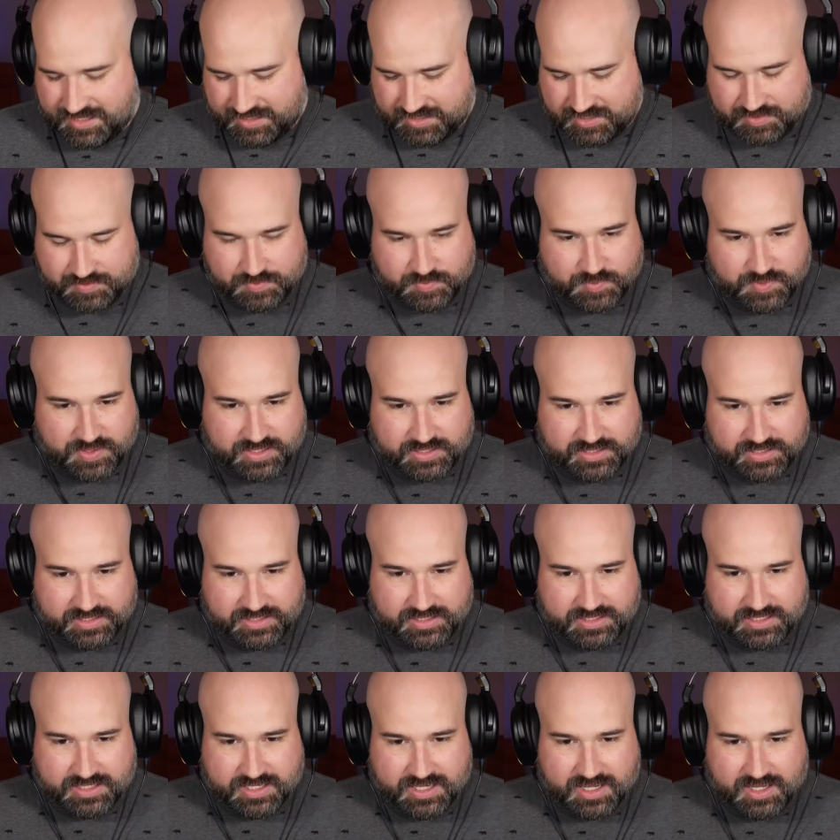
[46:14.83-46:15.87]
it's
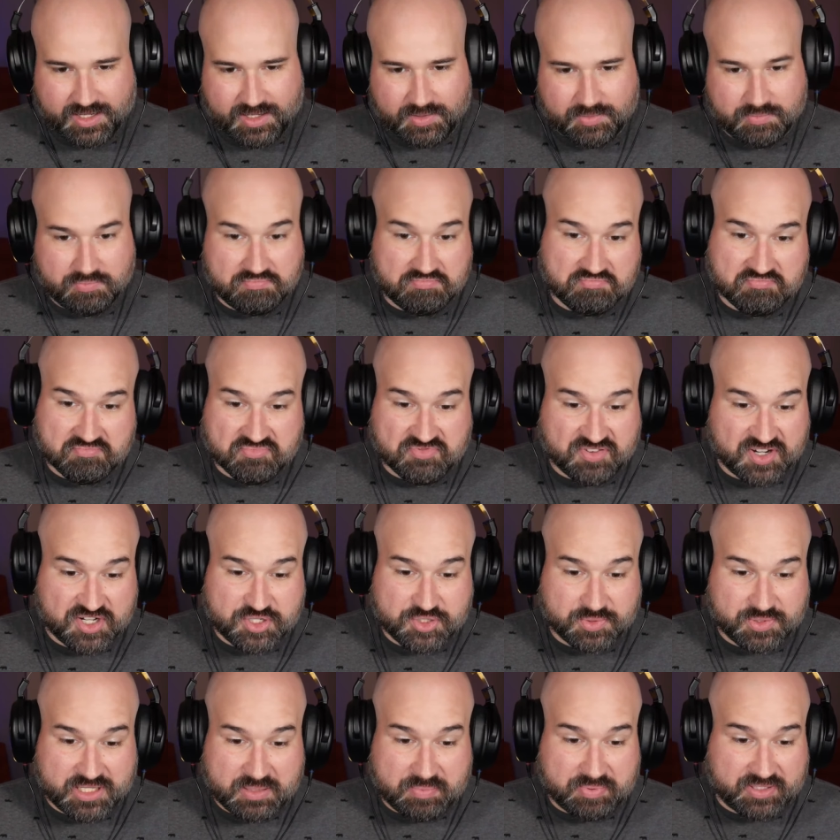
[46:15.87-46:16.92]
really um,
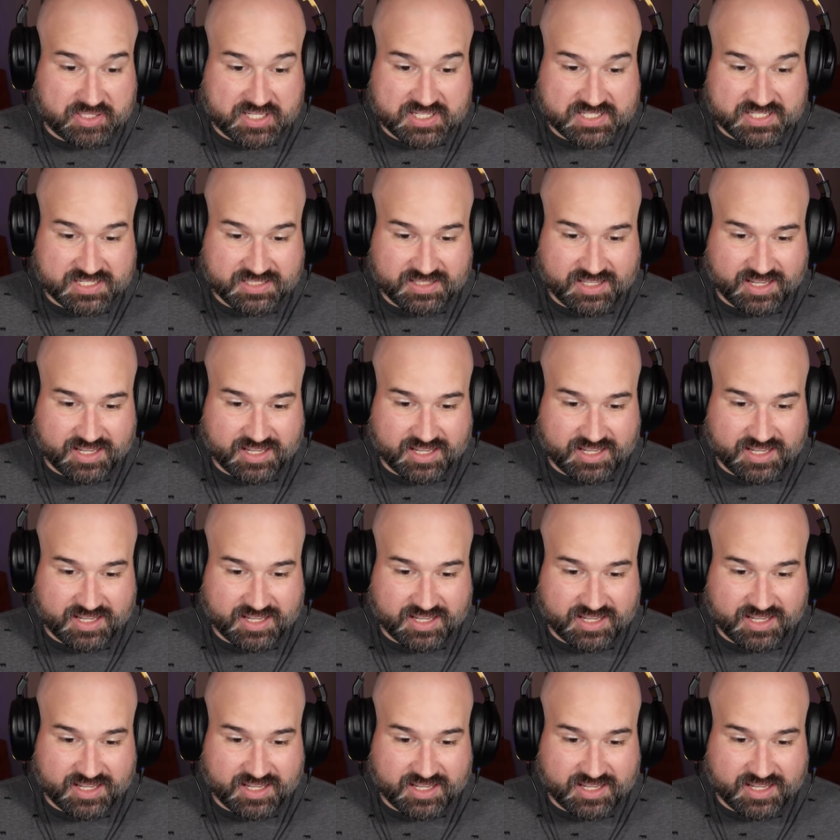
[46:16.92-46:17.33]
visually pleasing.